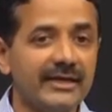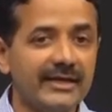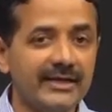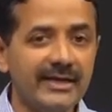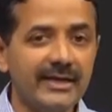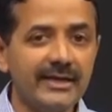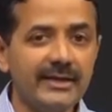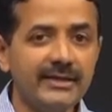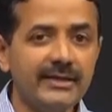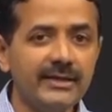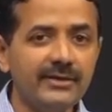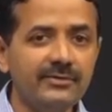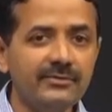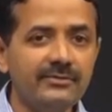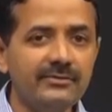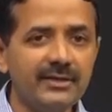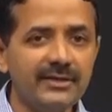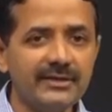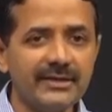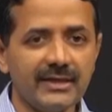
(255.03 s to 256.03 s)
In an
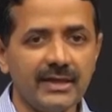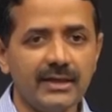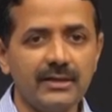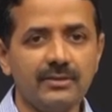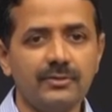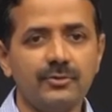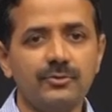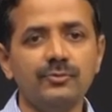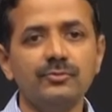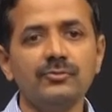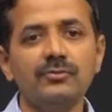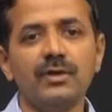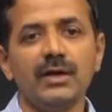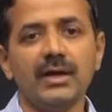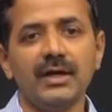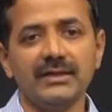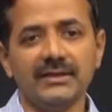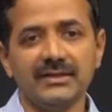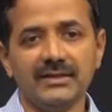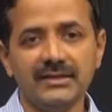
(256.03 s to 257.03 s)
individual there are two
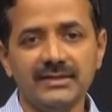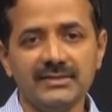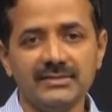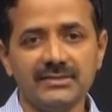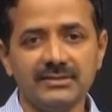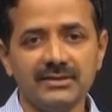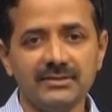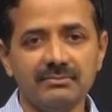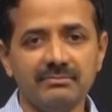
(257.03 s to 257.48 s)
alleles,